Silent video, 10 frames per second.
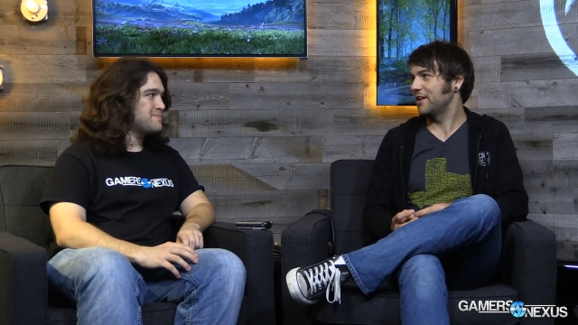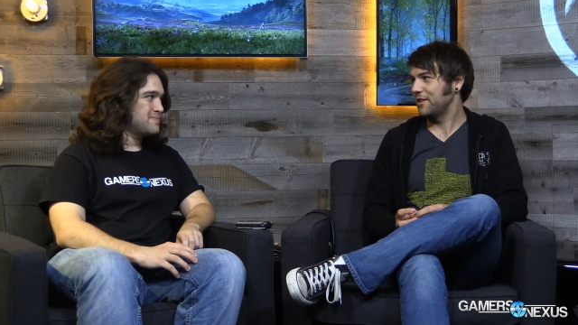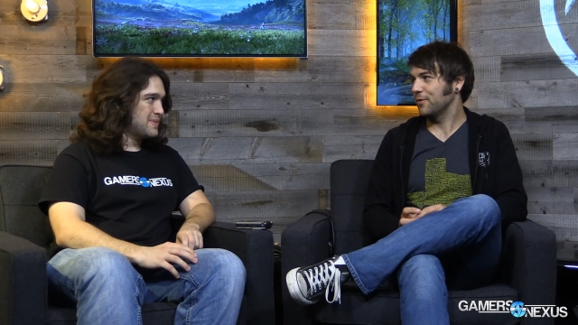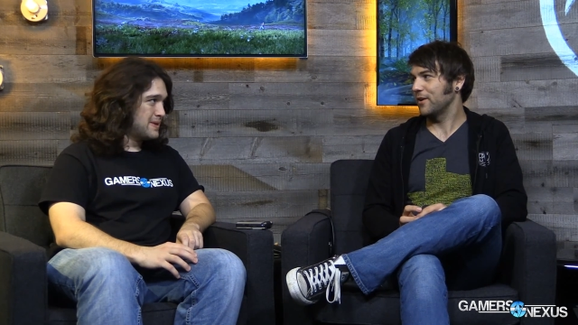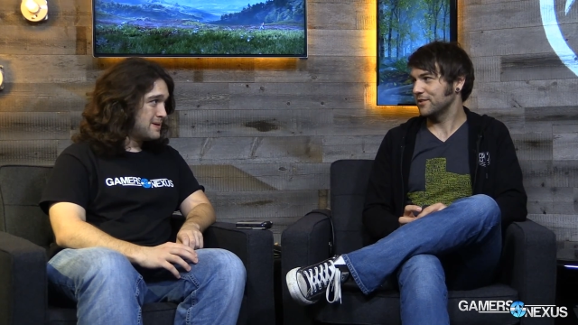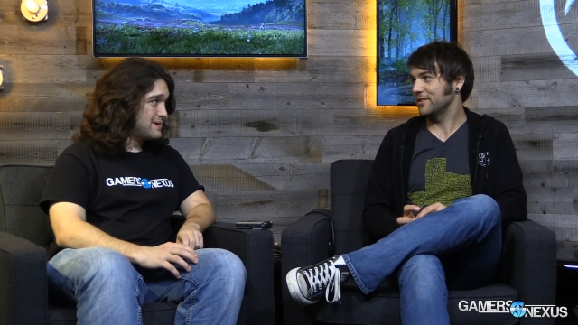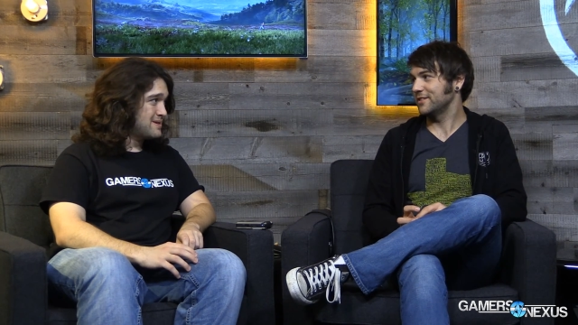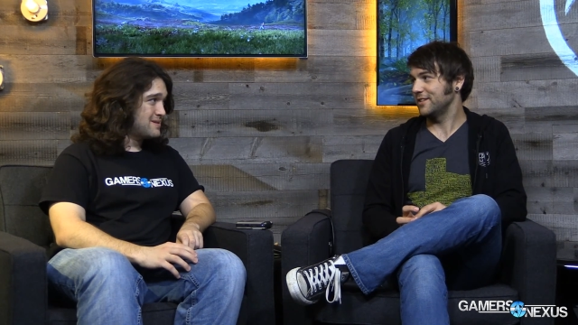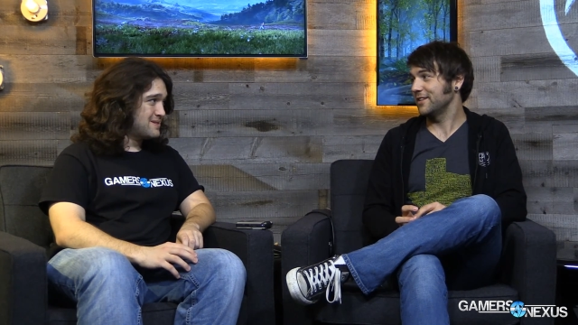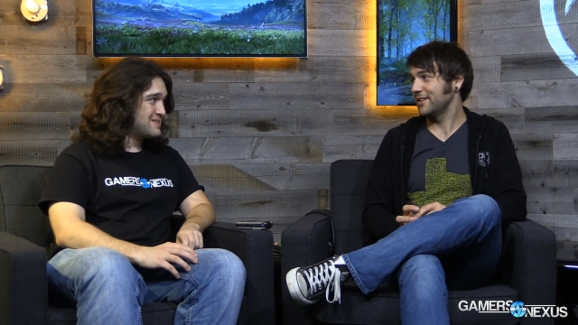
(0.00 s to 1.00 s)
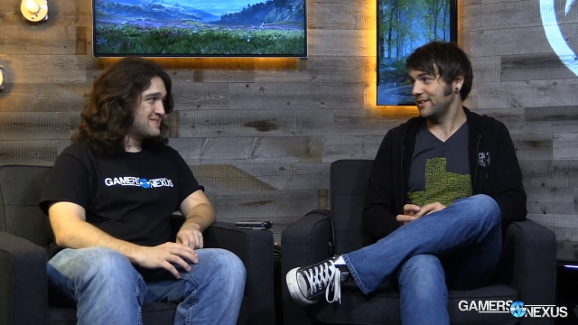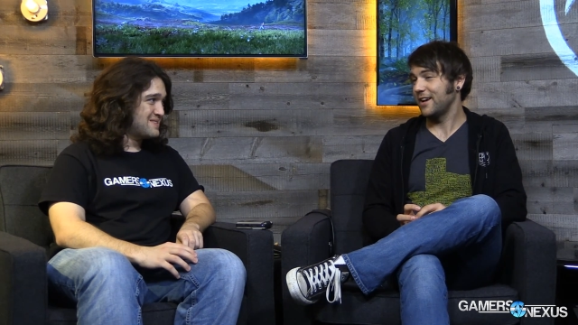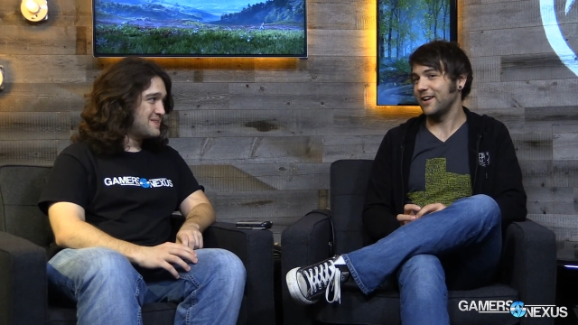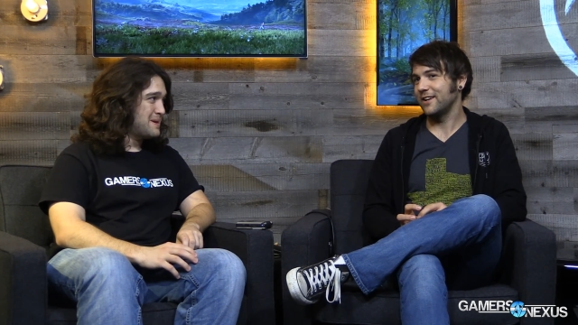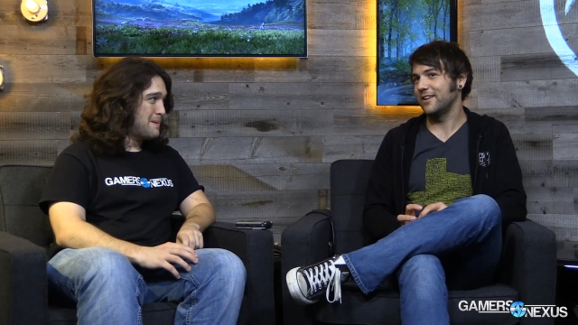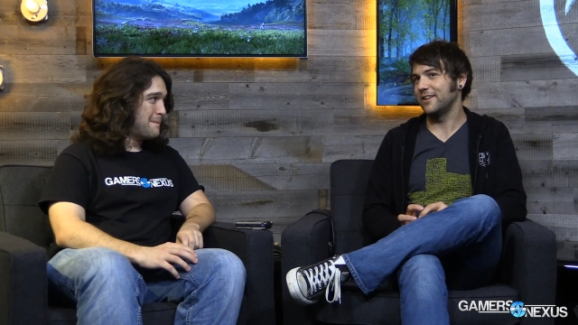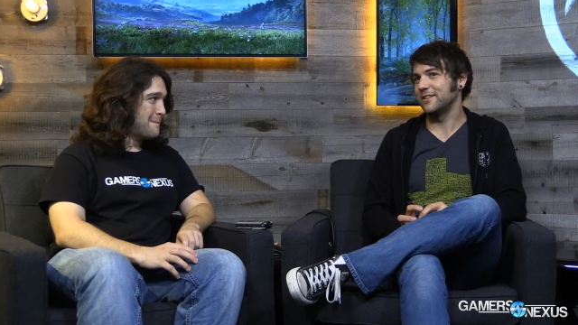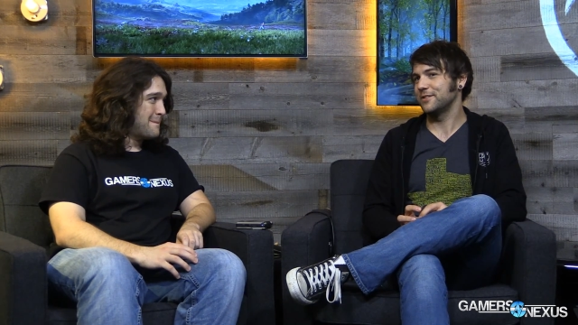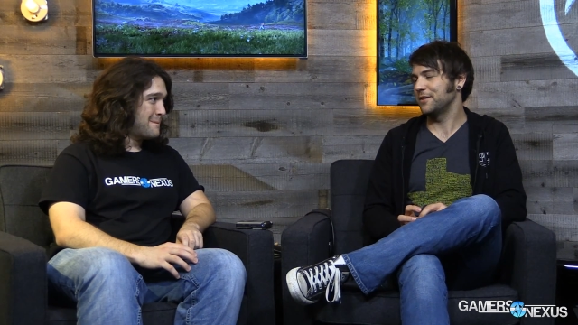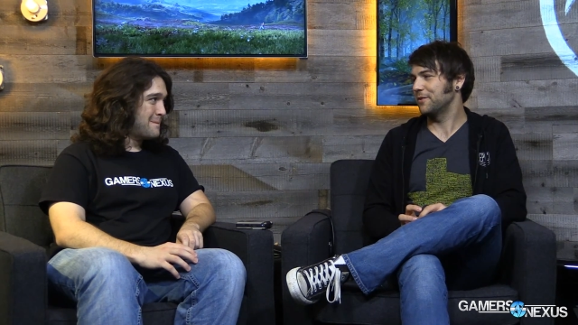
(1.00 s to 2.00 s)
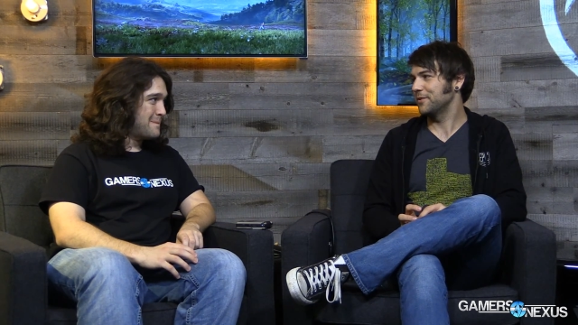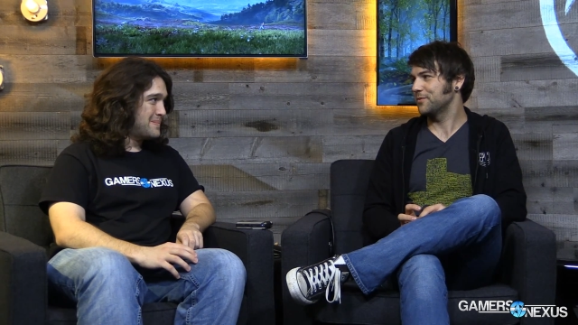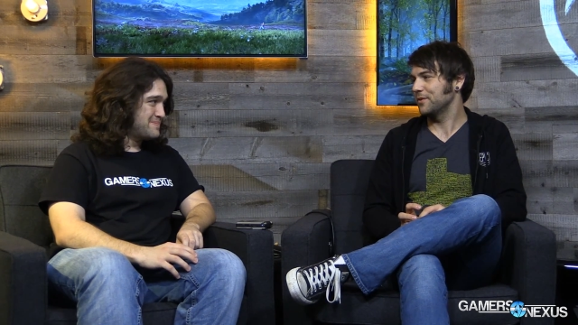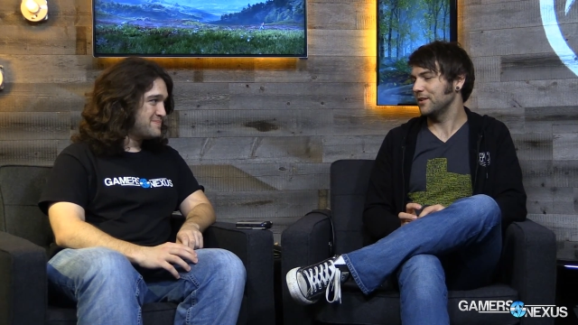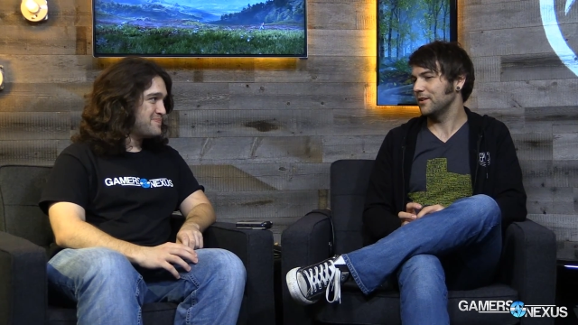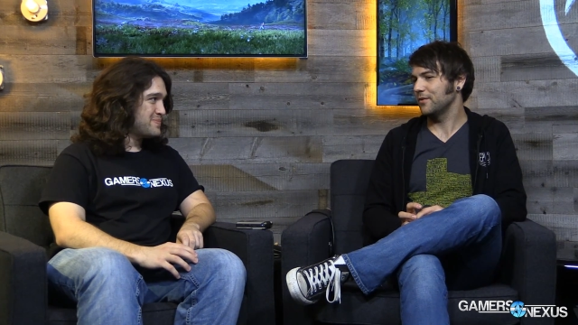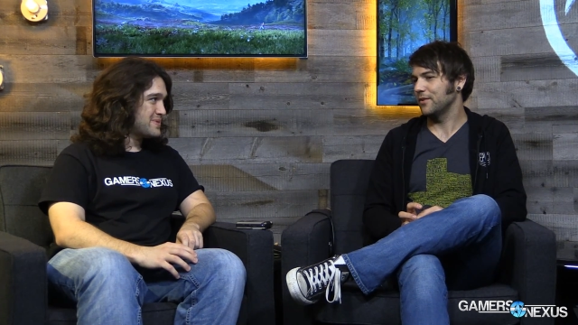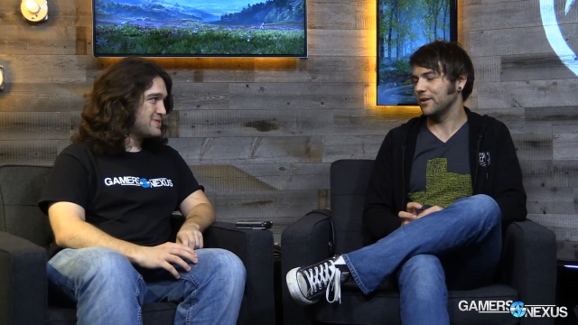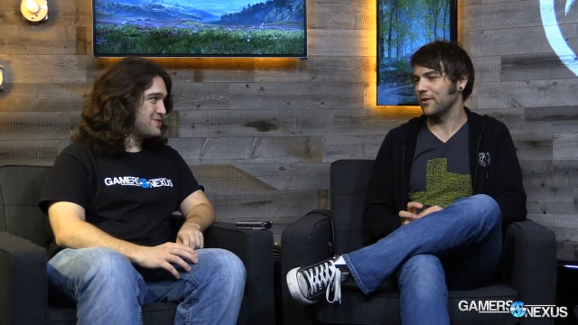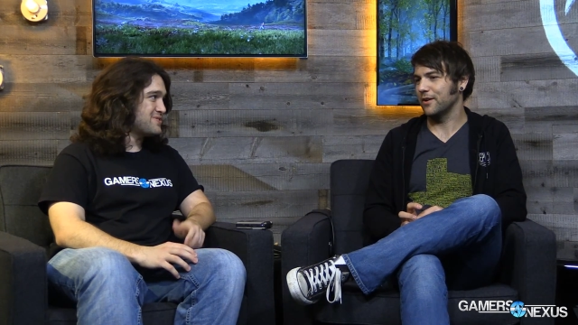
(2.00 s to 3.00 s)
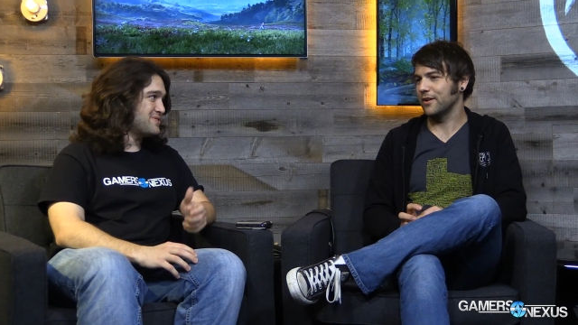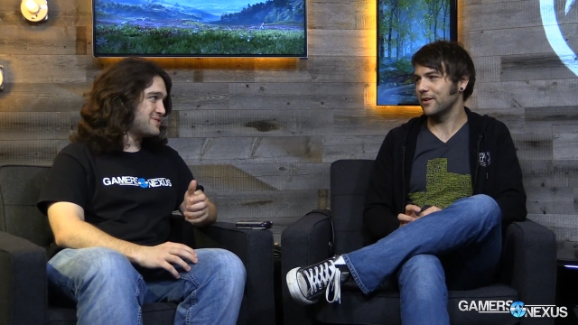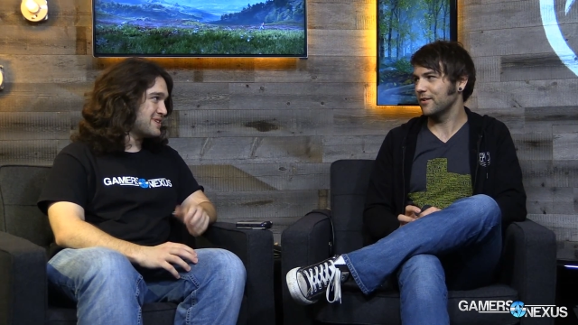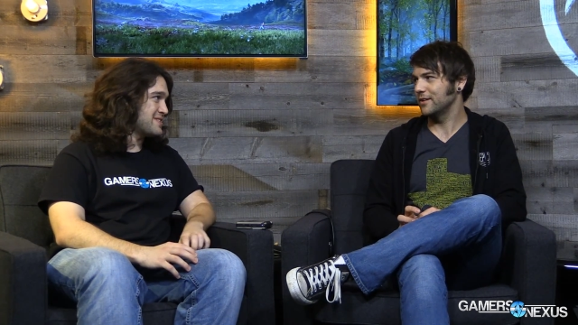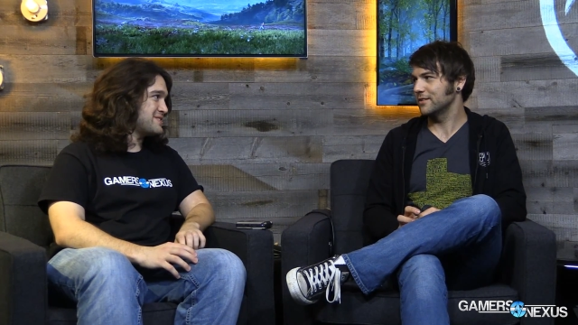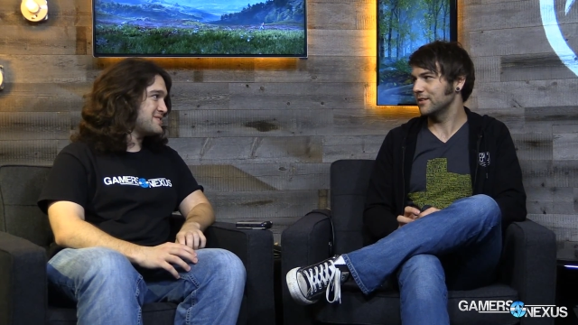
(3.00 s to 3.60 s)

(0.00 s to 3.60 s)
Speaker 1: And I think we're actually seeing that. Yeah, it is. You know, it's really, really so You, you think crazy.